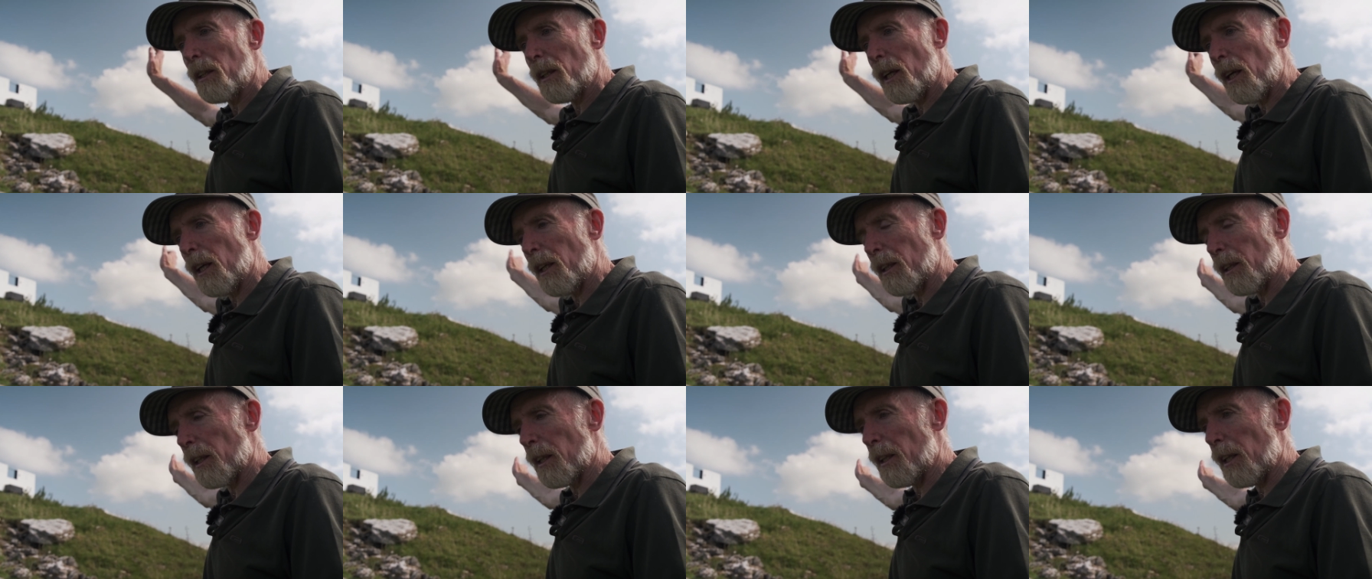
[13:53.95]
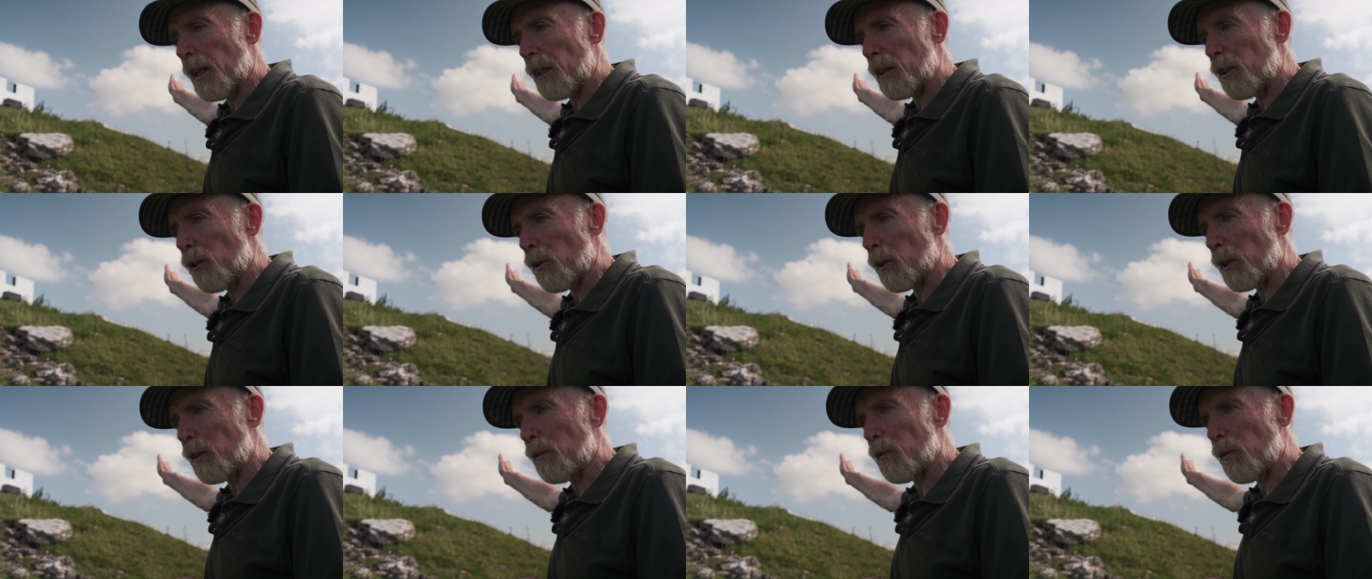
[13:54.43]
and then
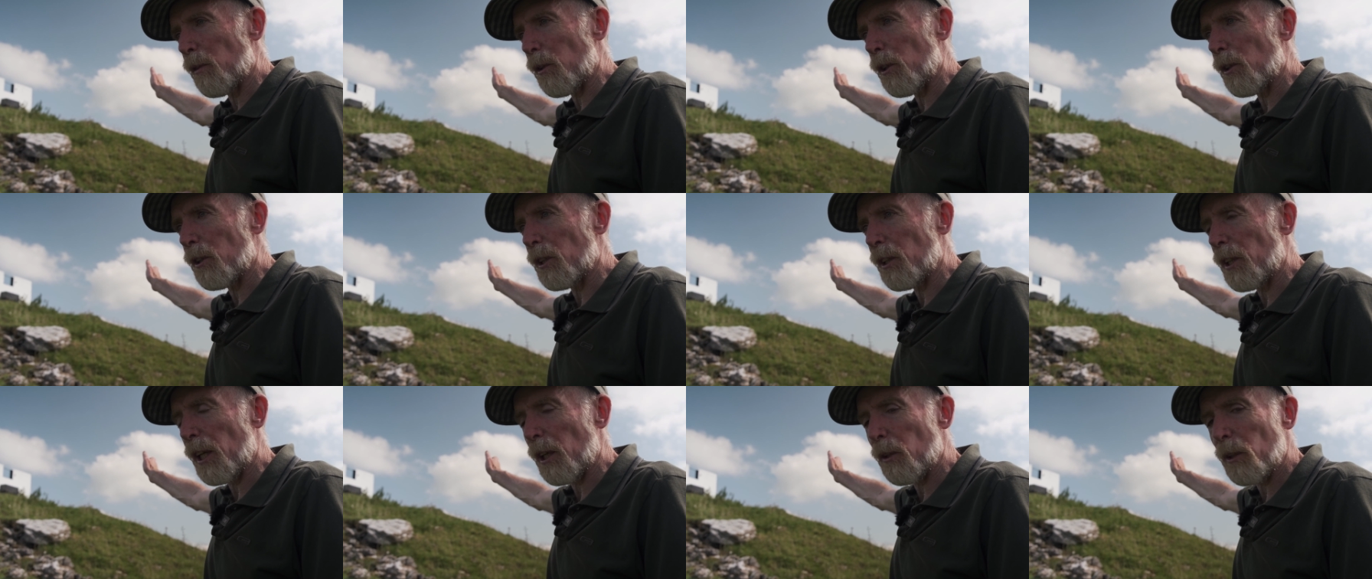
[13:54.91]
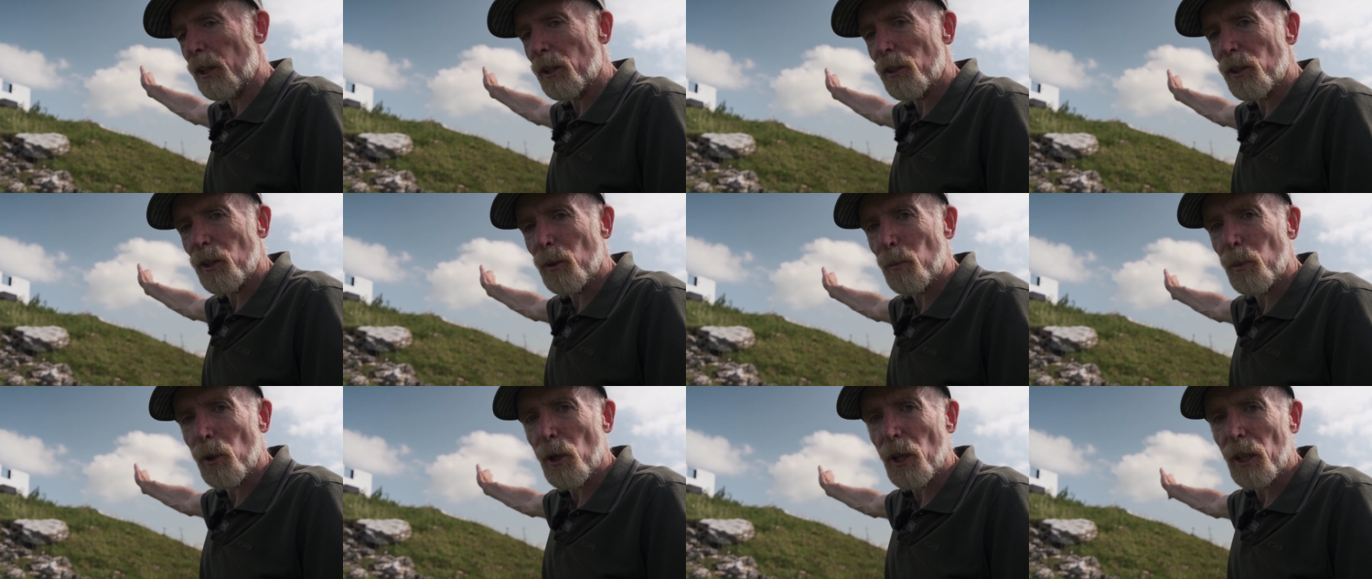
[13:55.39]
going further down
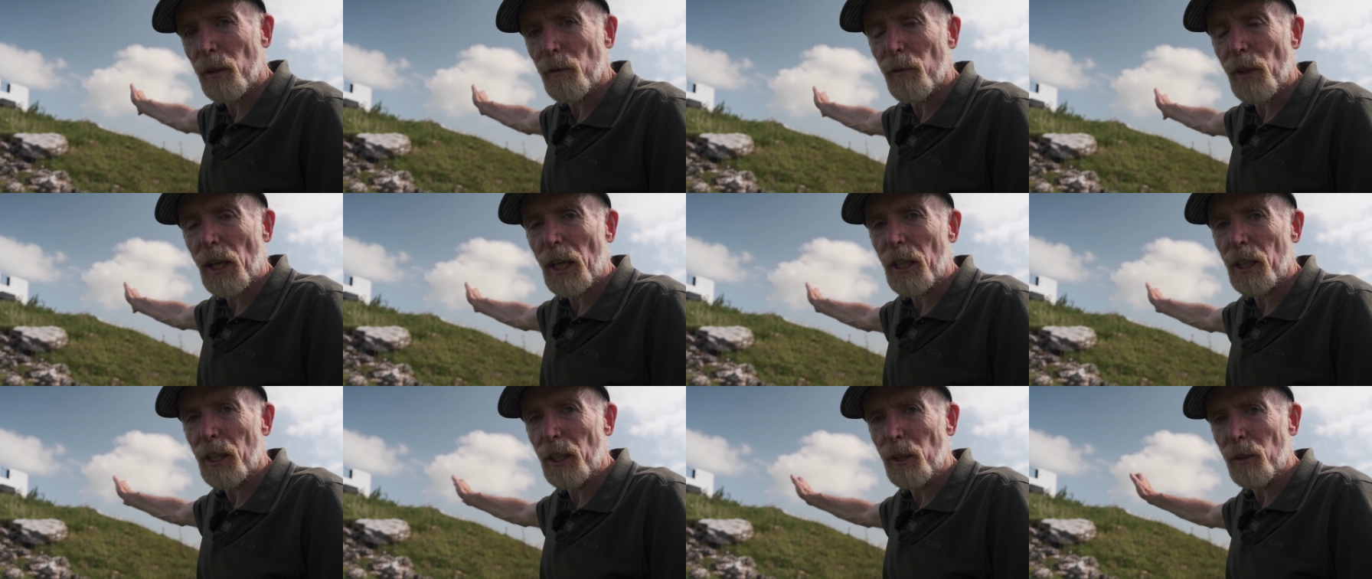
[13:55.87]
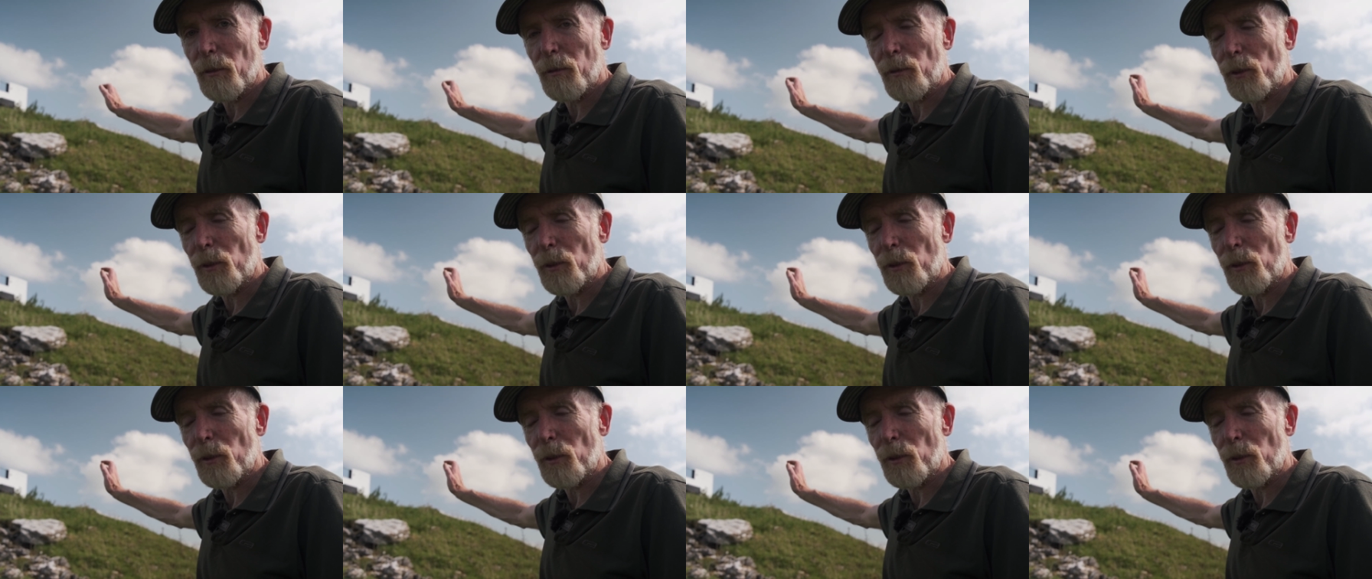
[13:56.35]
into the Boyne Valley you've